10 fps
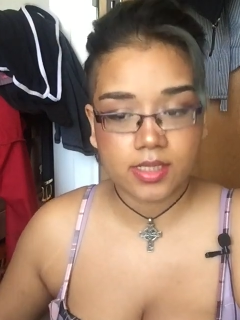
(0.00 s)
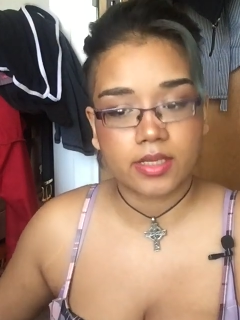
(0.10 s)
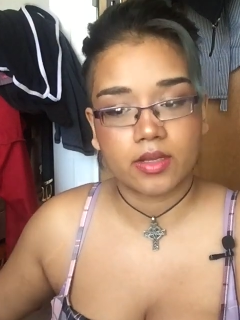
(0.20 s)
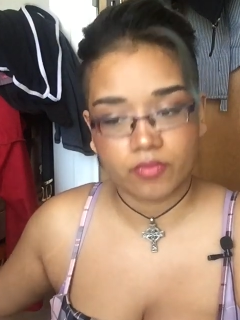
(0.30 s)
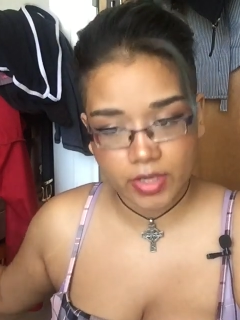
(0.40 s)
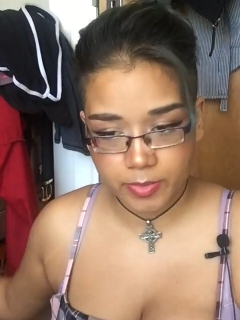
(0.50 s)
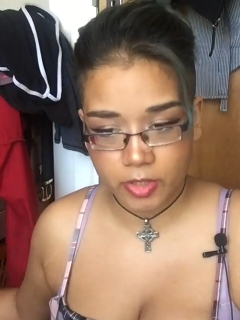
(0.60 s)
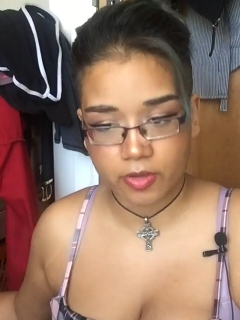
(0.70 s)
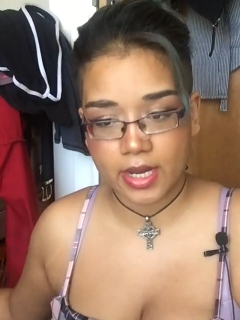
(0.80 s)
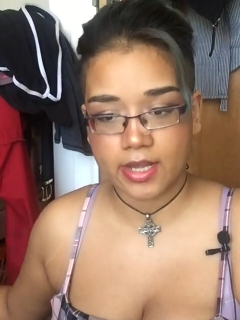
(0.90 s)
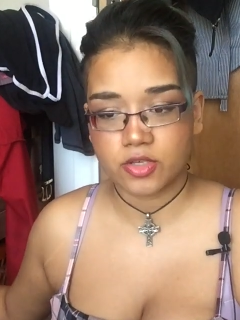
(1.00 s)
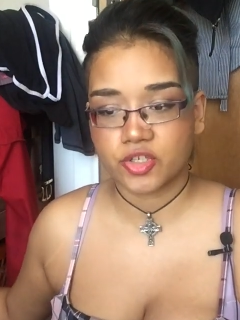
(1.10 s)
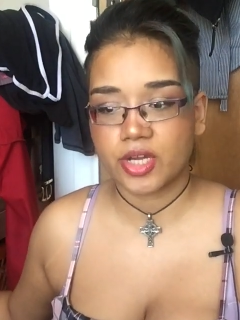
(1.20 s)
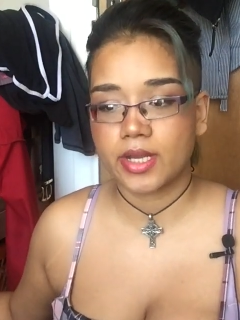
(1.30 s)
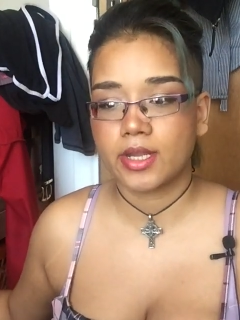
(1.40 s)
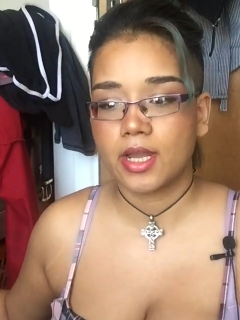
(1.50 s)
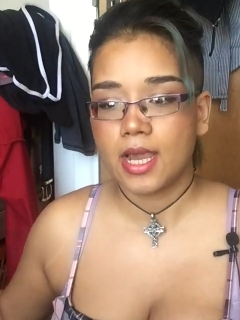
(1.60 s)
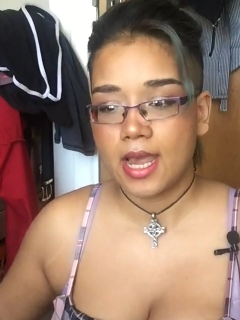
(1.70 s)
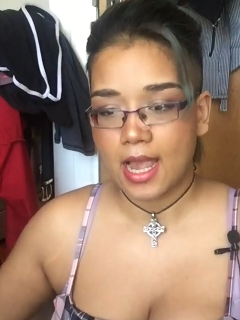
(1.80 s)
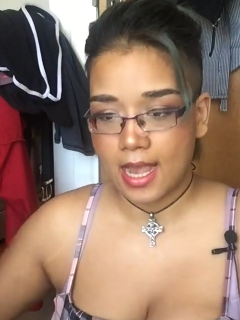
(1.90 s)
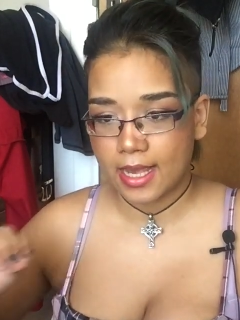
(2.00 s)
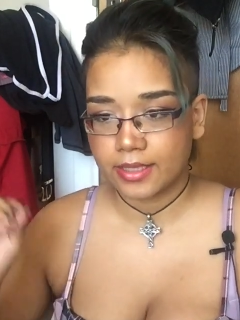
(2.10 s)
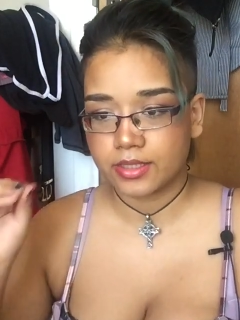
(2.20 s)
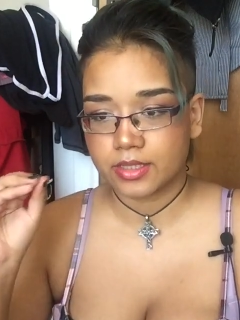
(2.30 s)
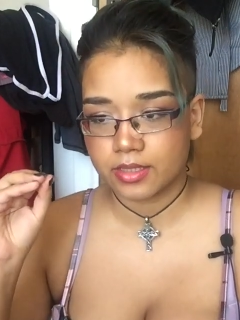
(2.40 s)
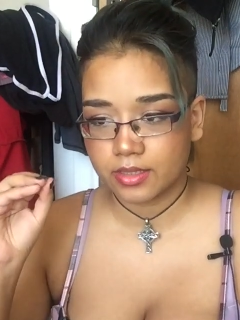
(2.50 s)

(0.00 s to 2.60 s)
and then raped her at age 9. And